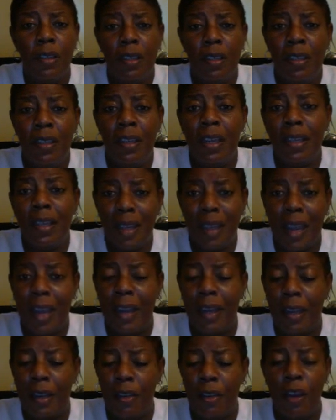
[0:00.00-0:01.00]

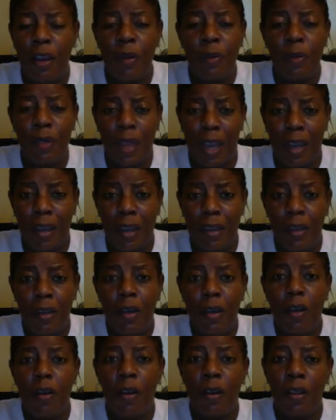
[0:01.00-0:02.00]
dictate and notate
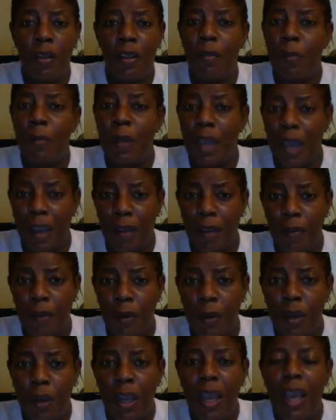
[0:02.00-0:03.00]
on their
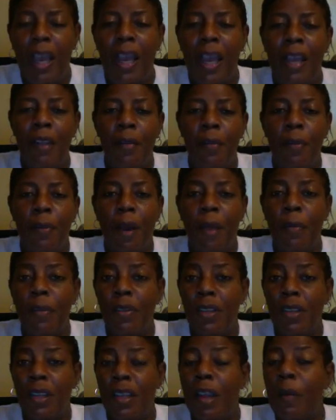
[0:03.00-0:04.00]
behavior and the problems
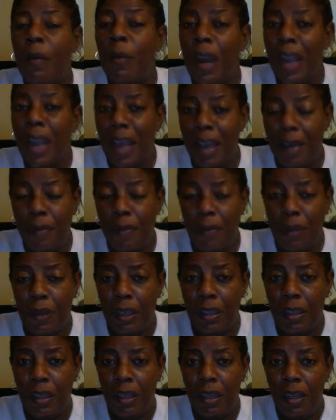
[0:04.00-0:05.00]
that they were
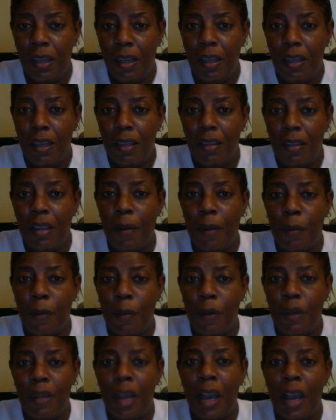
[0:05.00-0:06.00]
having that
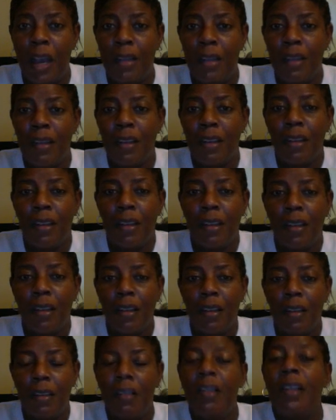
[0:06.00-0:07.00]

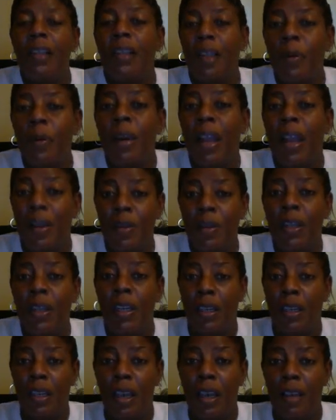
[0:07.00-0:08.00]
they were having in the
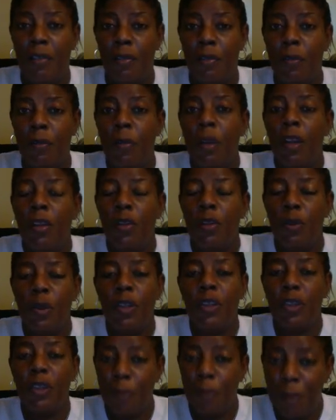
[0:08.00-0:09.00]
classroom
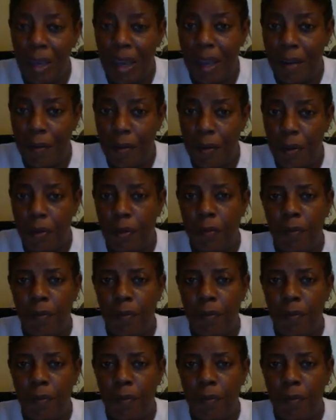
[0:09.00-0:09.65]
towards their behavior.